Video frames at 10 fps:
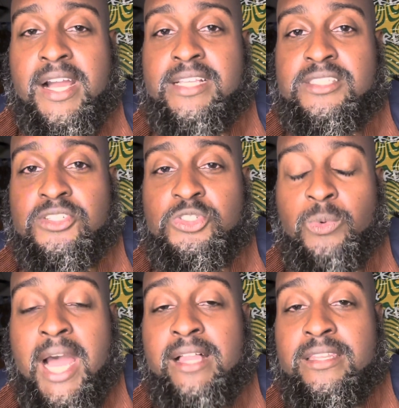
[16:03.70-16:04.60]

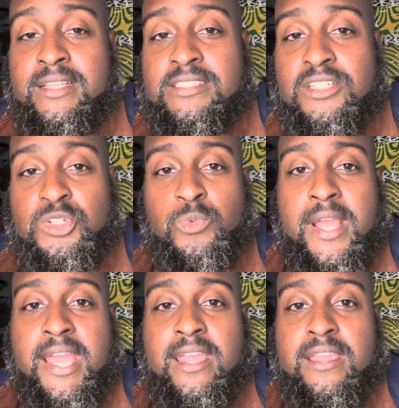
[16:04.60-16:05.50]
sexuality in such a
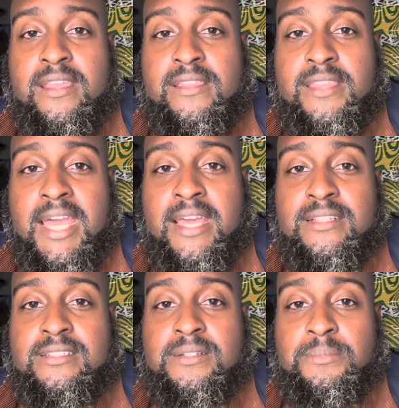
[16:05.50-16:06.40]
way
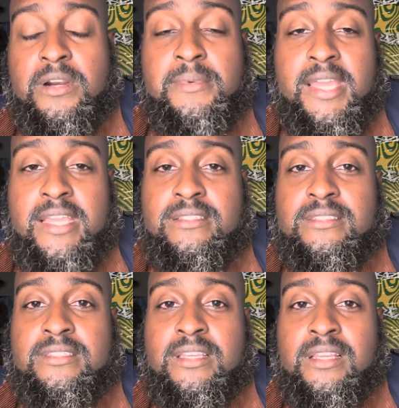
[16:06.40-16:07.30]
that
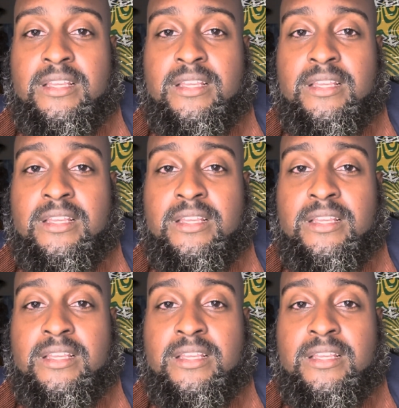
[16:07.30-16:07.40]
permeates